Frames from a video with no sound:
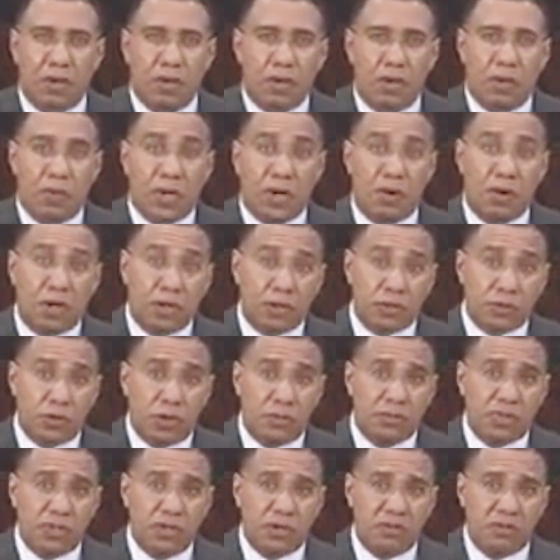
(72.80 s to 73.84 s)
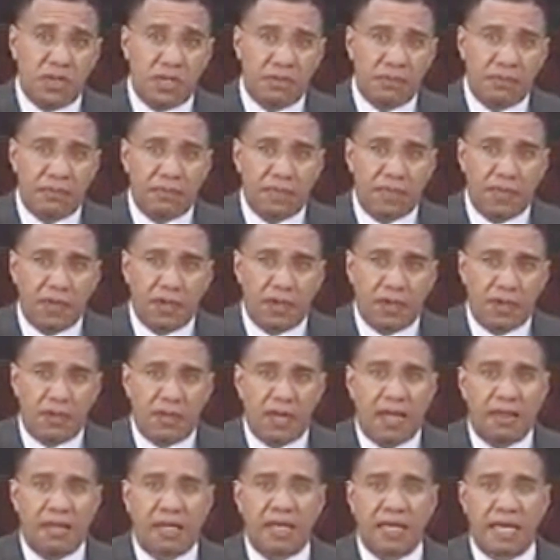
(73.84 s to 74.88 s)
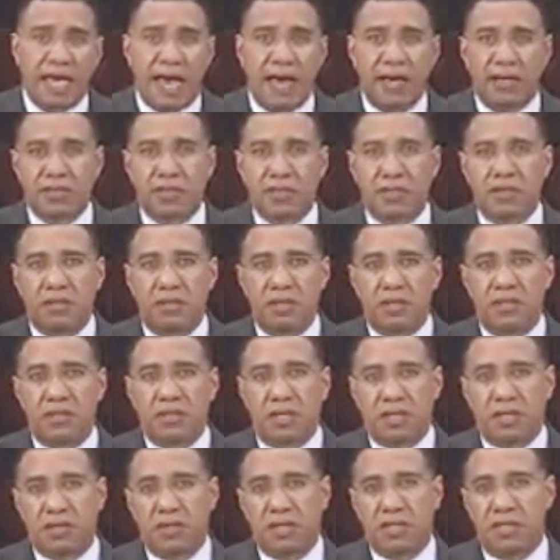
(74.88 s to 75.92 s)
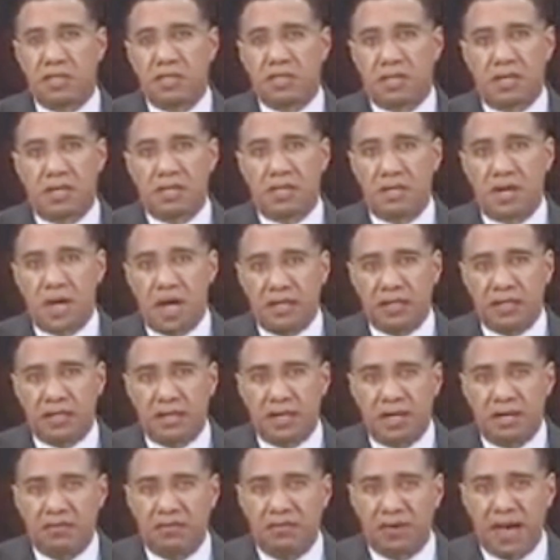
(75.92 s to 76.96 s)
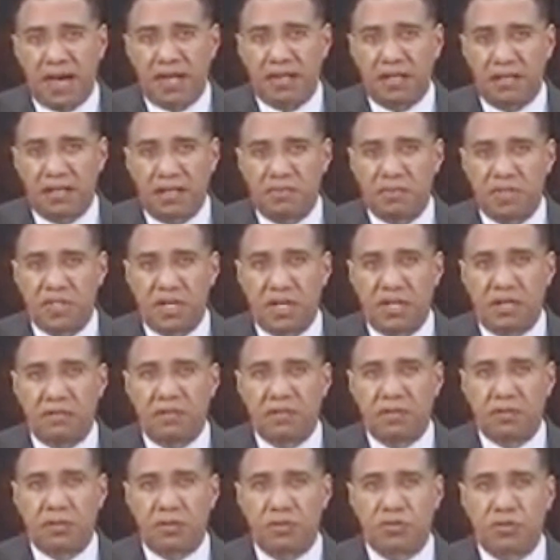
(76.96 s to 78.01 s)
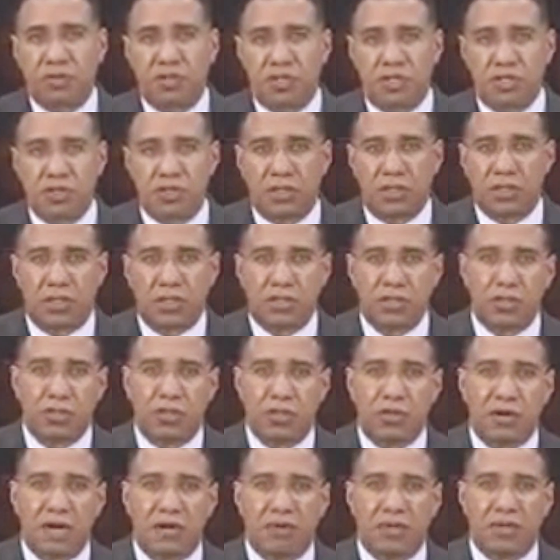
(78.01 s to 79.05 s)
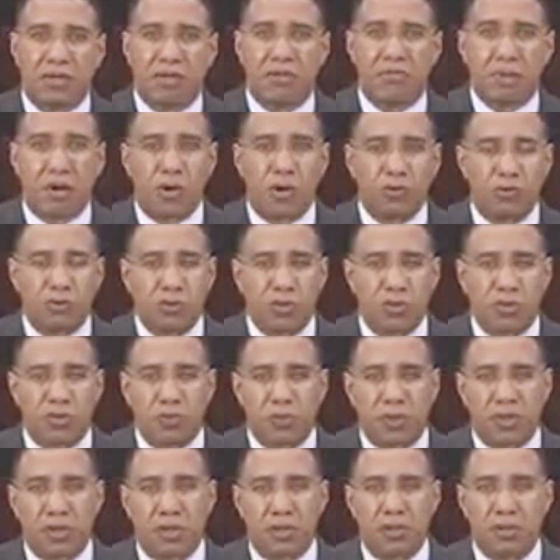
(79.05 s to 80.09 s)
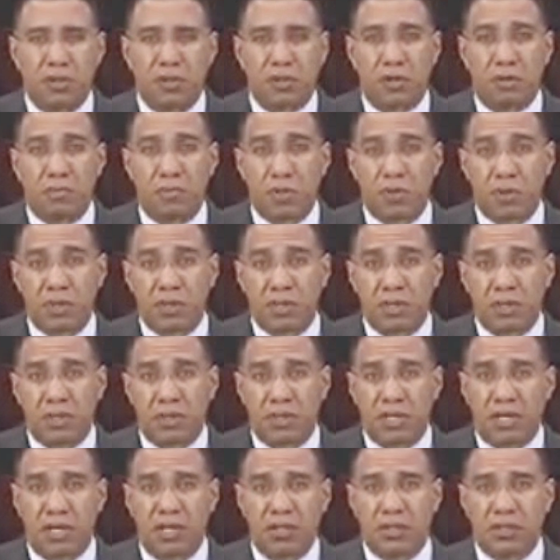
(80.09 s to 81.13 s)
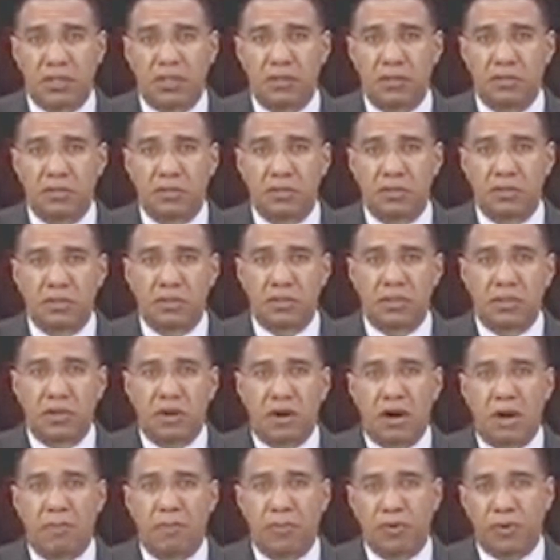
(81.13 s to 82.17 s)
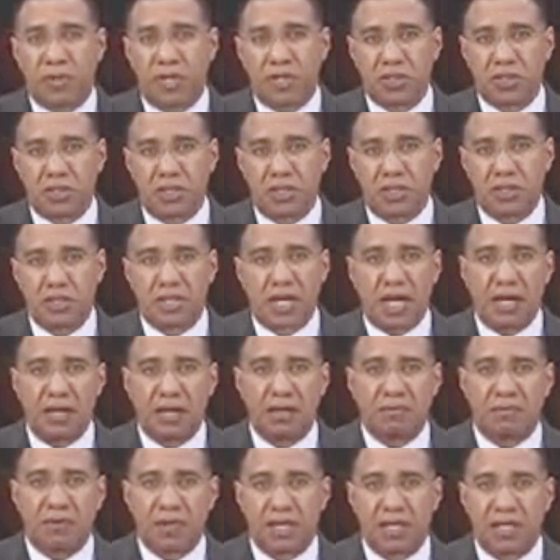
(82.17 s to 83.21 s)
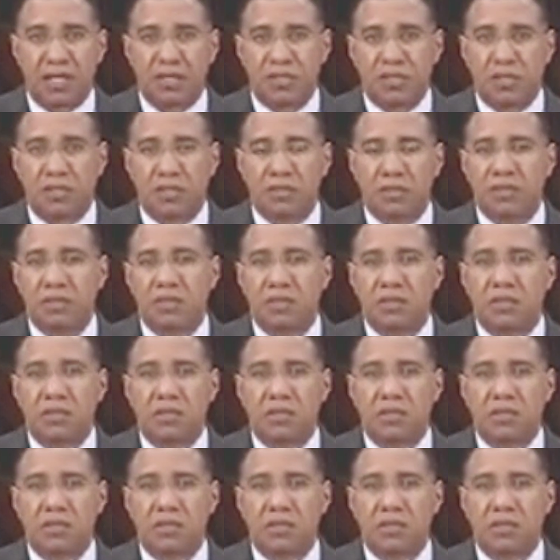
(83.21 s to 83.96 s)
We are also observing that the gangs in these areas are not confining themselves to traditional geographical boundaries within community locations, operations, and affiliations.